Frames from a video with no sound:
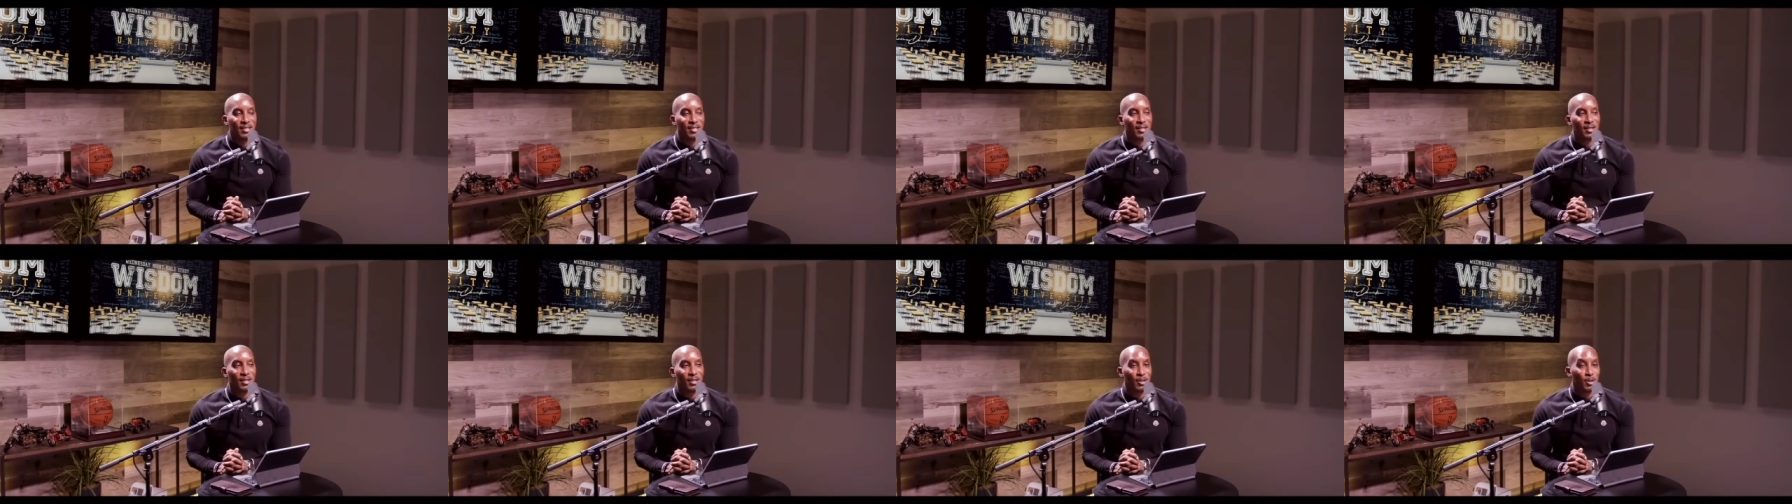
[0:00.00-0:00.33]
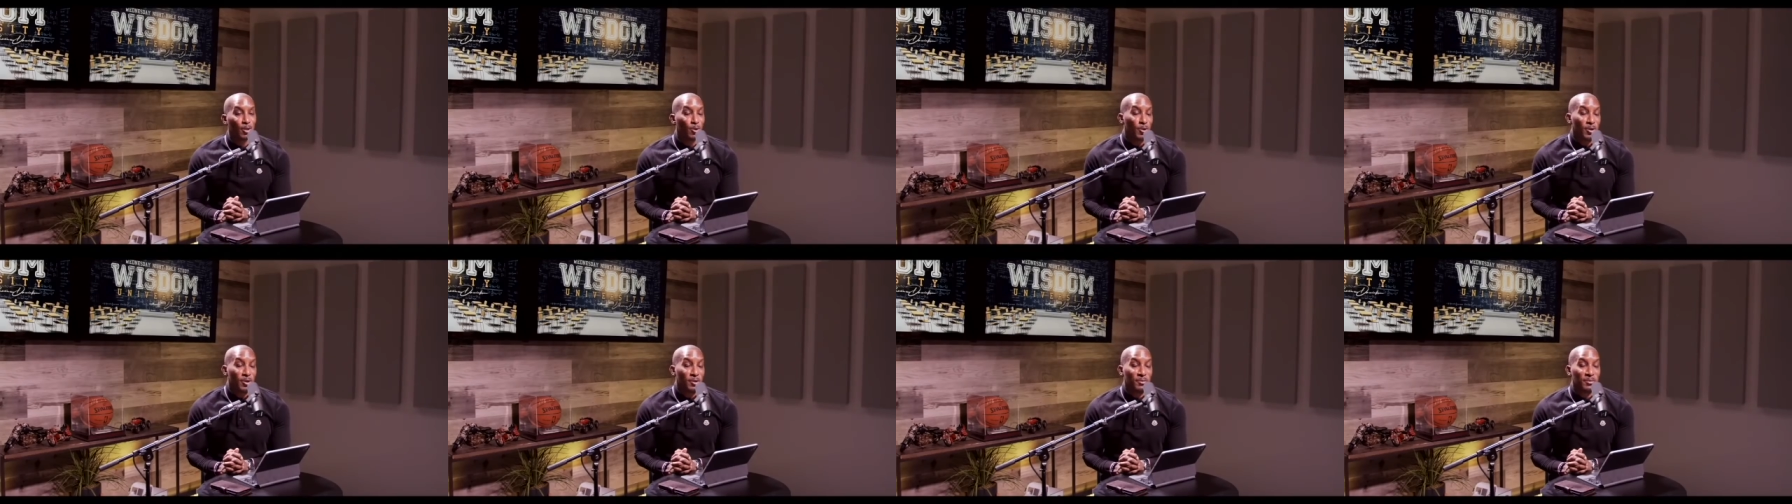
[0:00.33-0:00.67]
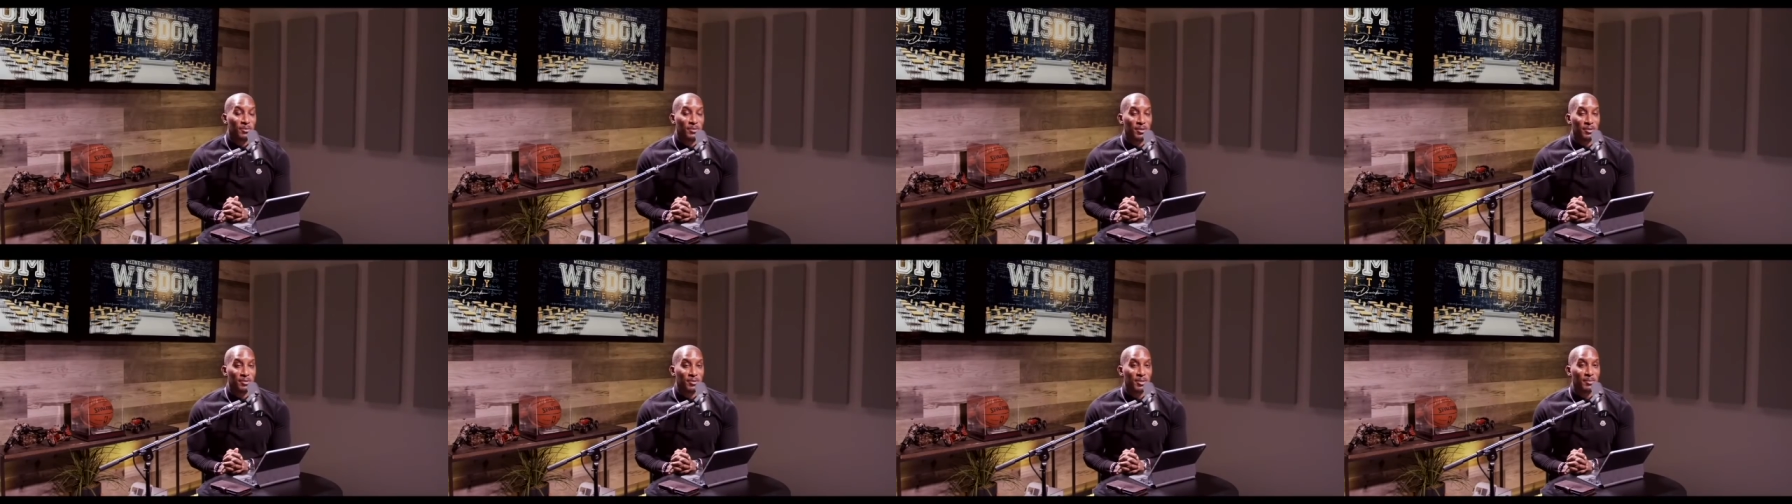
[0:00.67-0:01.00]
in
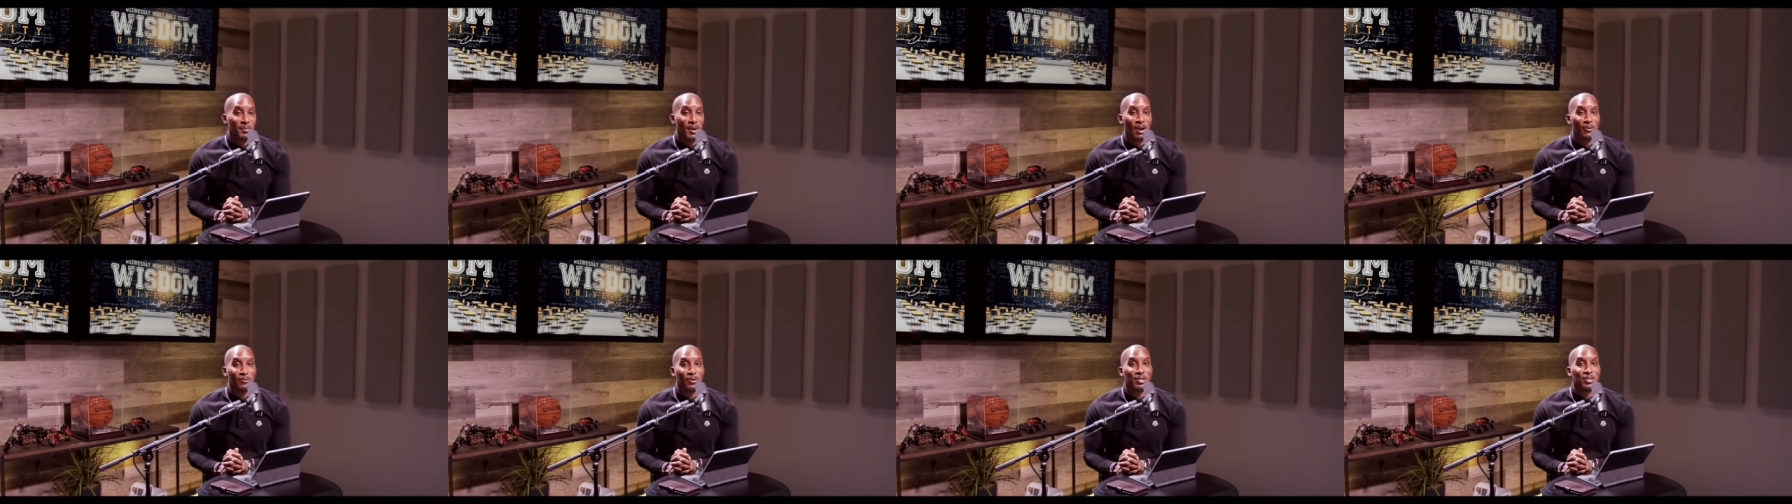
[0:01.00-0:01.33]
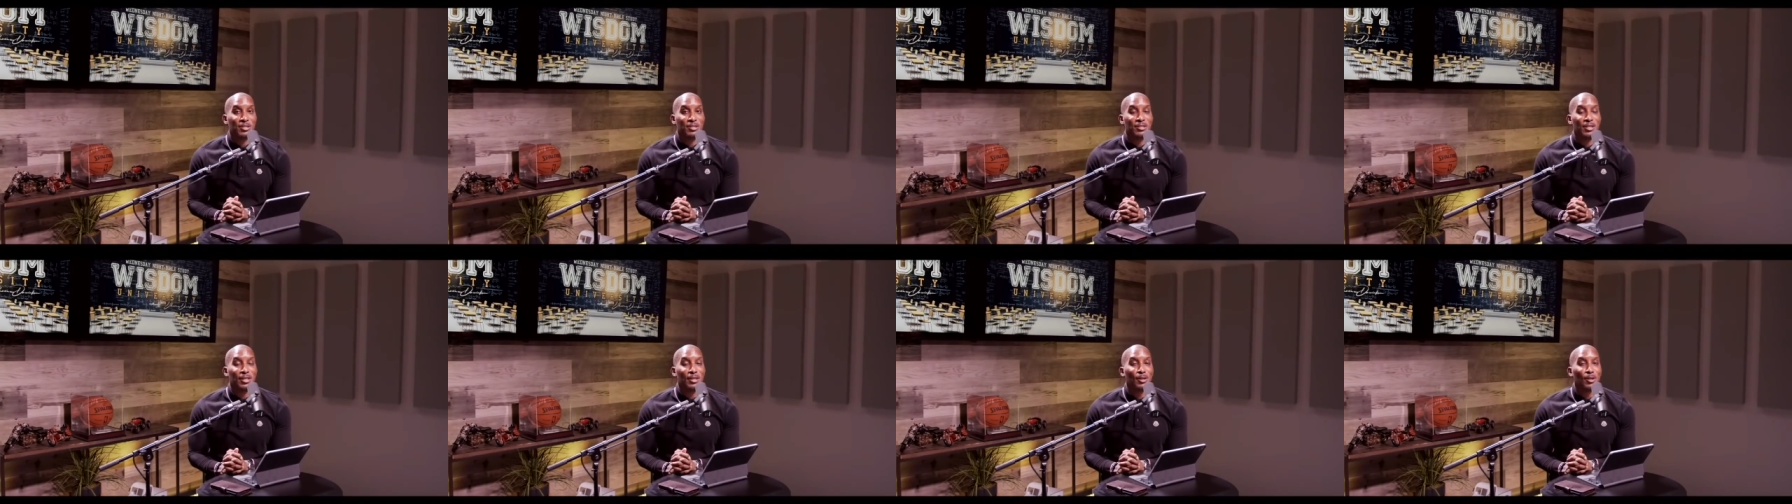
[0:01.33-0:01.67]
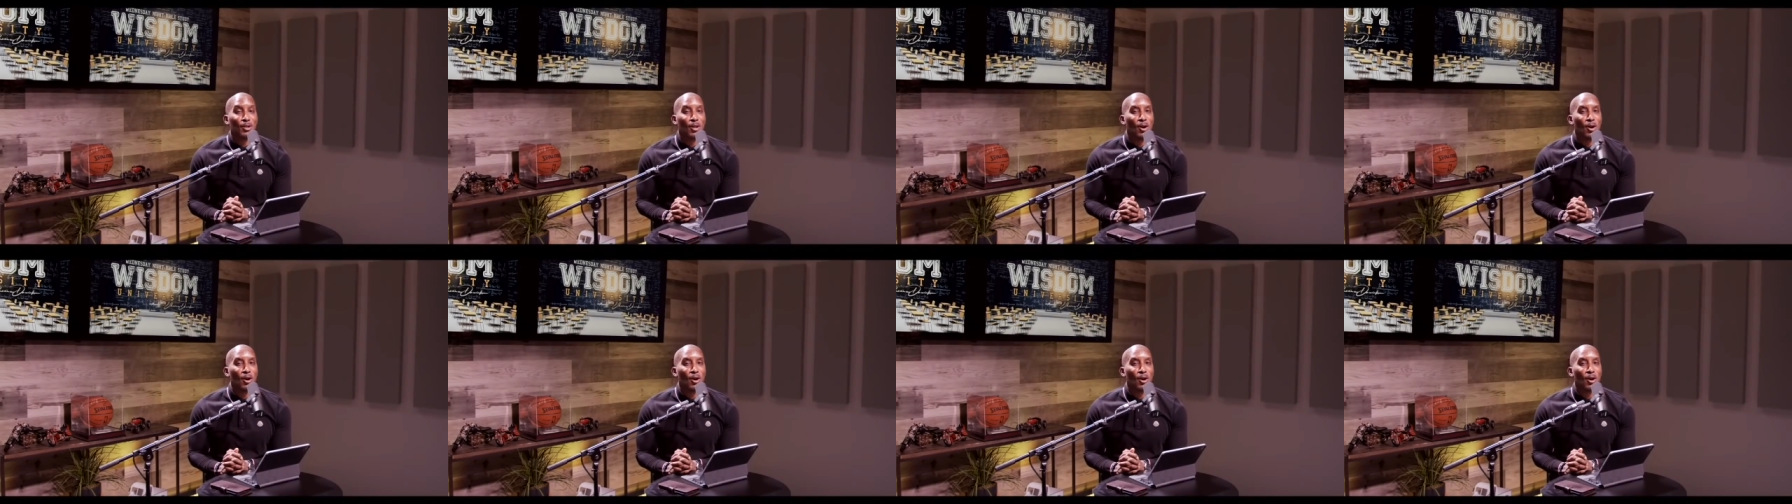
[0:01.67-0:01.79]
according to, to my riches in